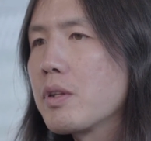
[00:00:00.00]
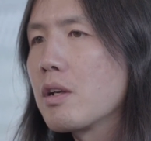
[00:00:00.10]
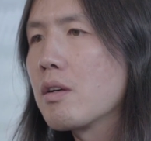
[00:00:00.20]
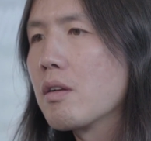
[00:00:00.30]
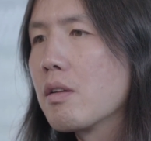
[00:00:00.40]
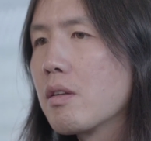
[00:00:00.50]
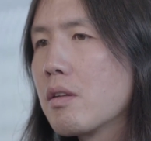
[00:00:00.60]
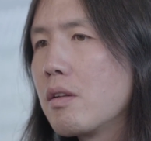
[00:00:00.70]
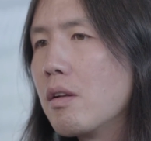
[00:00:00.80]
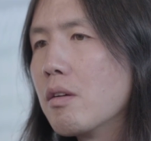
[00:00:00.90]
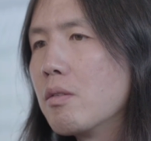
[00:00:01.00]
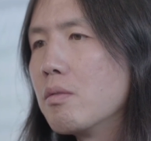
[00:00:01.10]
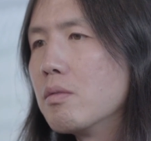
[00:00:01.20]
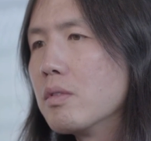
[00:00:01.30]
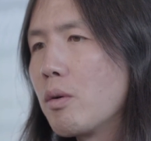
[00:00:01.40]
but
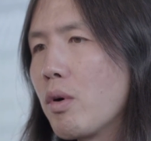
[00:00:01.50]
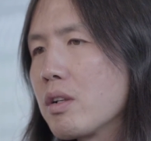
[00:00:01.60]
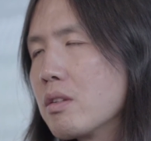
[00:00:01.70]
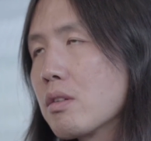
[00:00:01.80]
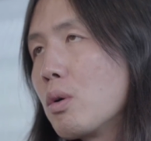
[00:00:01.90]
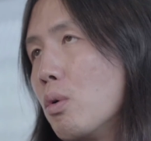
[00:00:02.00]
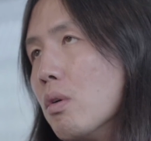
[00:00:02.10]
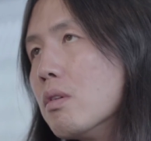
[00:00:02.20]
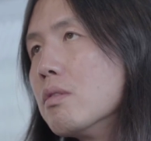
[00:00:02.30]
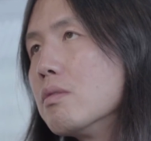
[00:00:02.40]
they want it to look cool,